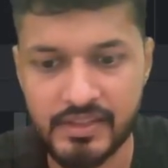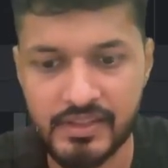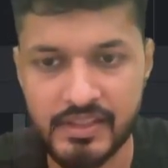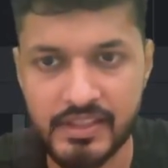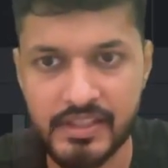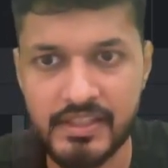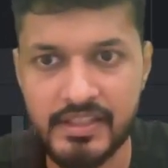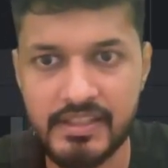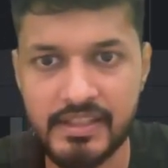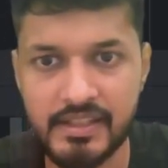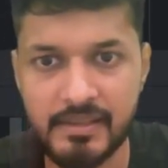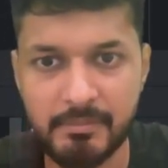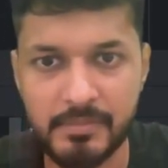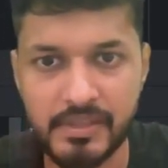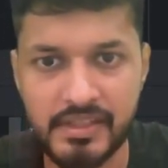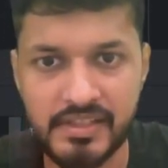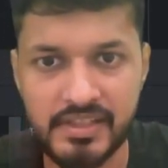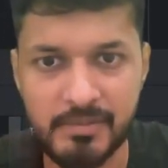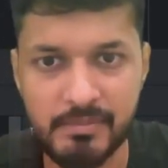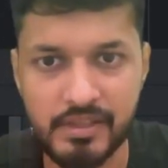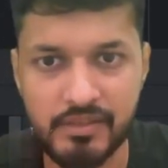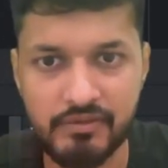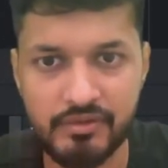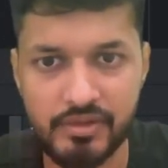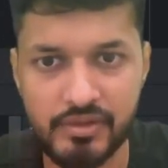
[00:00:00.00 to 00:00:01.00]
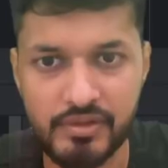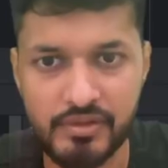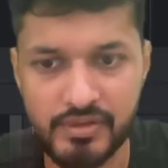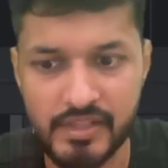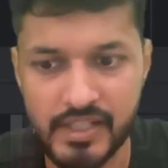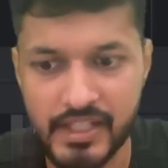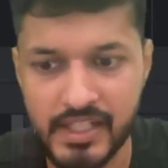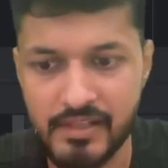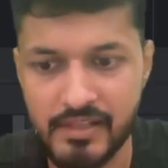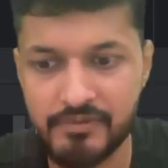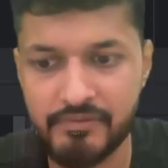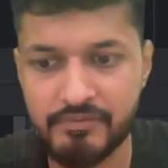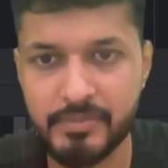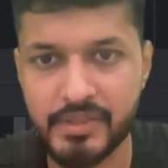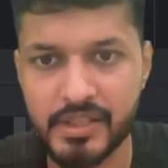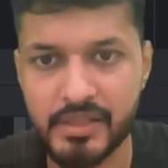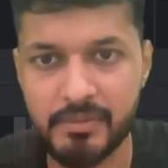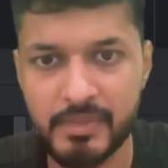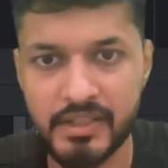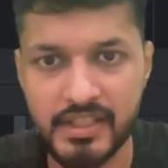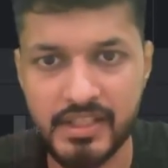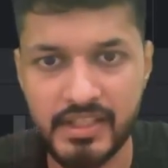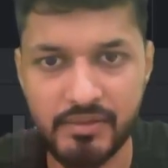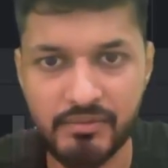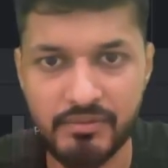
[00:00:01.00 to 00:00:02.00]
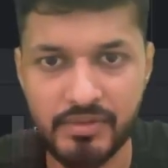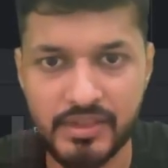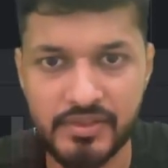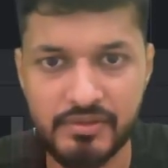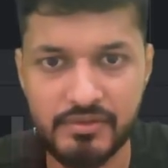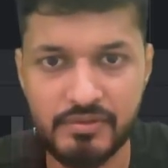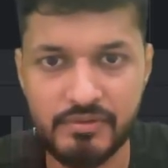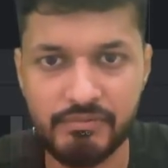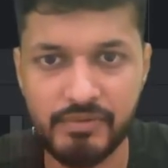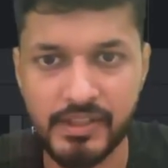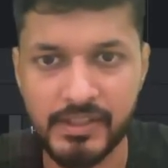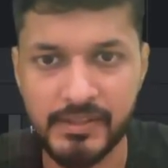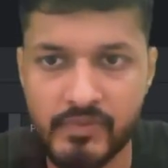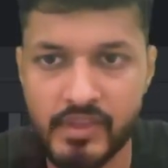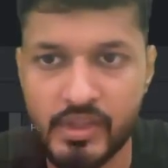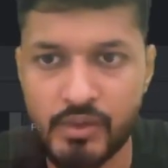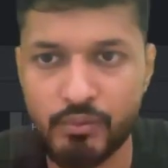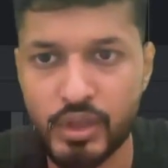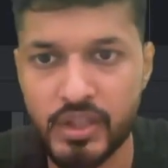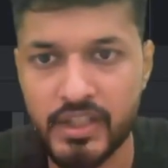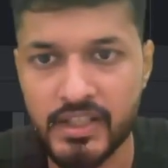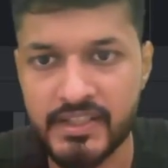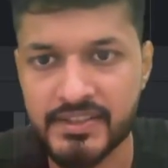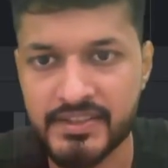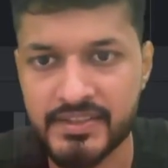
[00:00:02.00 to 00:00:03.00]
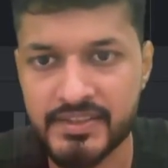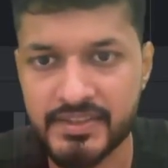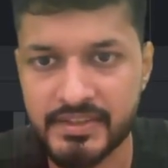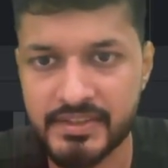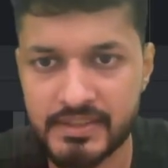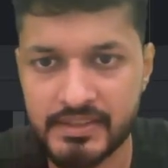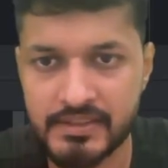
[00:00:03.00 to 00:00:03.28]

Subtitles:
right? Number semaphore should have permit equals to 1. What else?